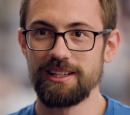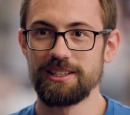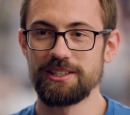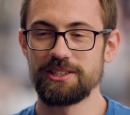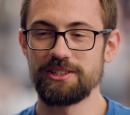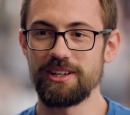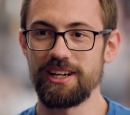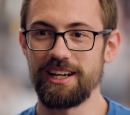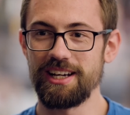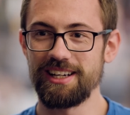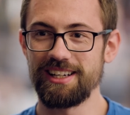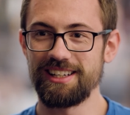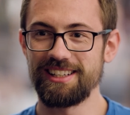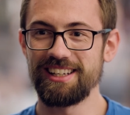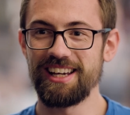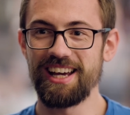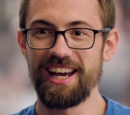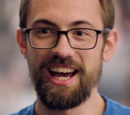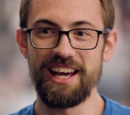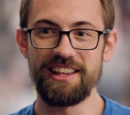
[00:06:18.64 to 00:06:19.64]
So
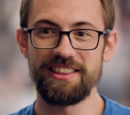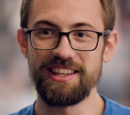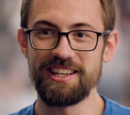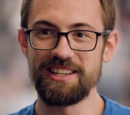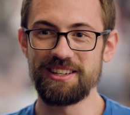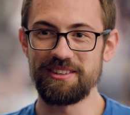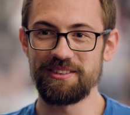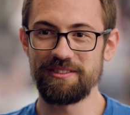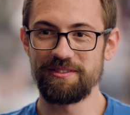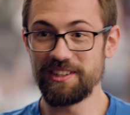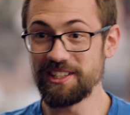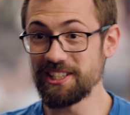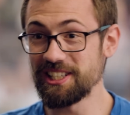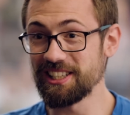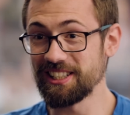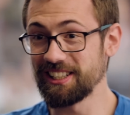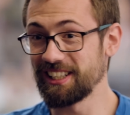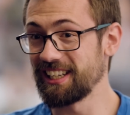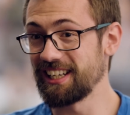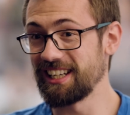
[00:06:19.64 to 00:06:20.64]
yeah, I think
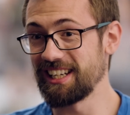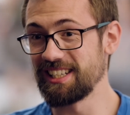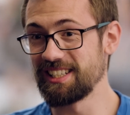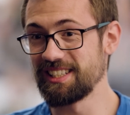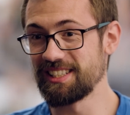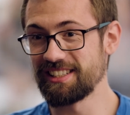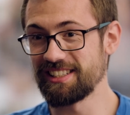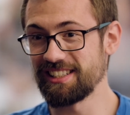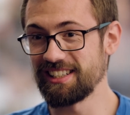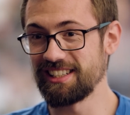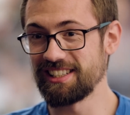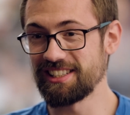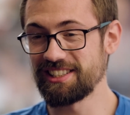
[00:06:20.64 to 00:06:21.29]
physically it's